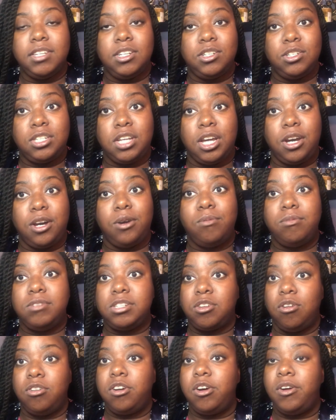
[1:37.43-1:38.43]
So just
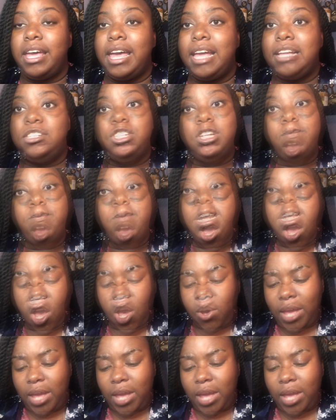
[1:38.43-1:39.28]
gonna go ahead and jump right into it.